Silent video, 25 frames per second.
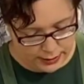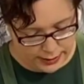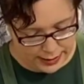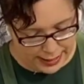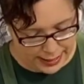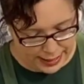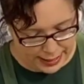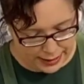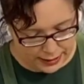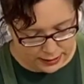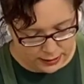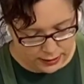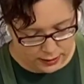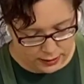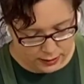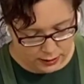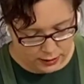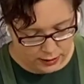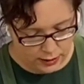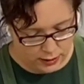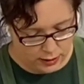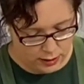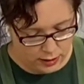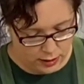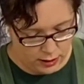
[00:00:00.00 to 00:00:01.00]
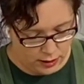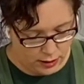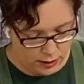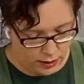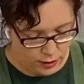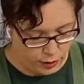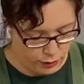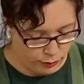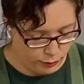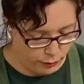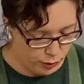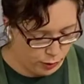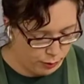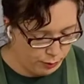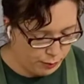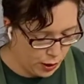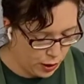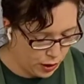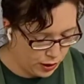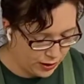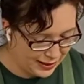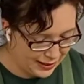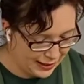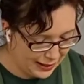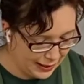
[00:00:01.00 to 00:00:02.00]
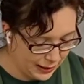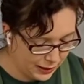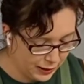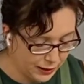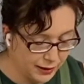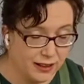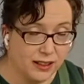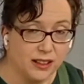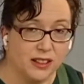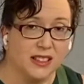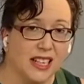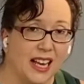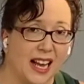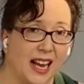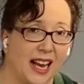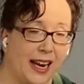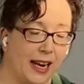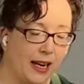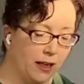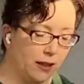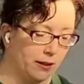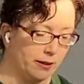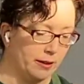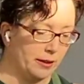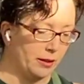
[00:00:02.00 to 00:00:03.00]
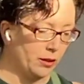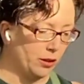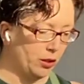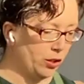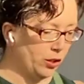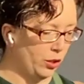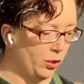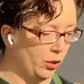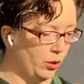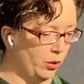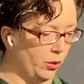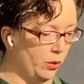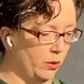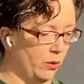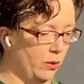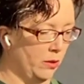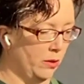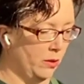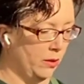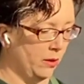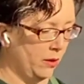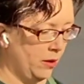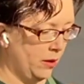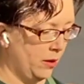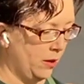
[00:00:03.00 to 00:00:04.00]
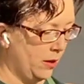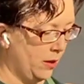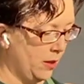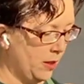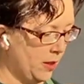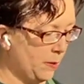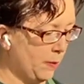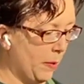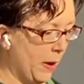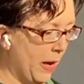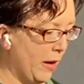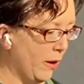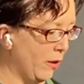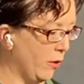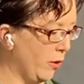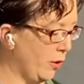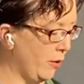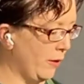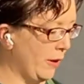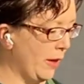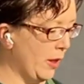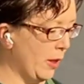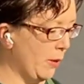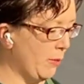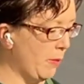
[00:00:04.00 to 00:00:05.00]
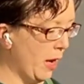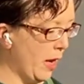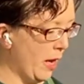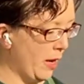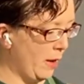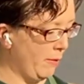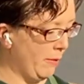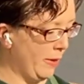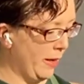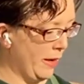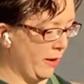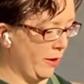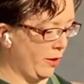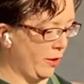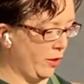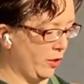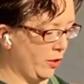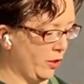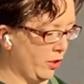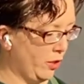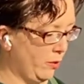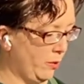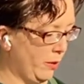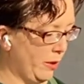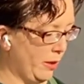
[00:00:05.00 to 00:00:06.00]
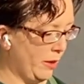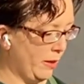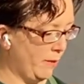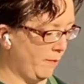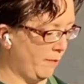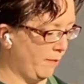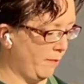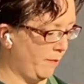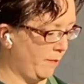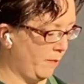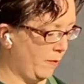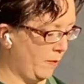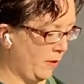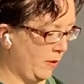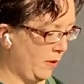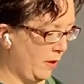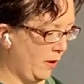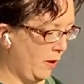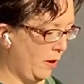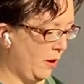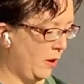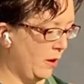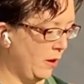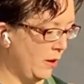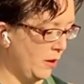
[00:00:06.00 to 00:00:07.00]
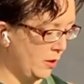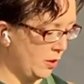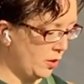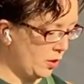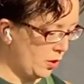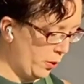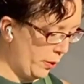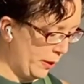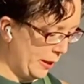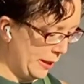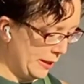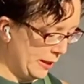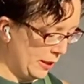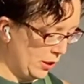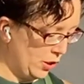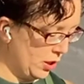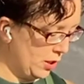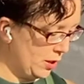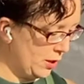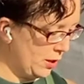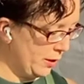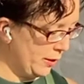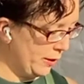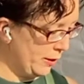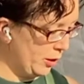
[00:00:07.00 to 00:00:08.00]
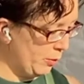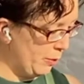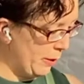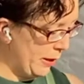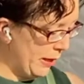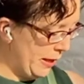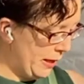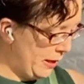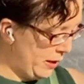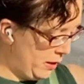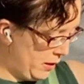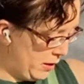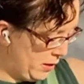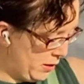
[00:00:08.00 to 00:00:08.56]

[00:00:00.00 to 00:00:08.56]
that the root ball is getting a little tight, a little too spiraled around the bottom there, you just want to squeeze it just a little bit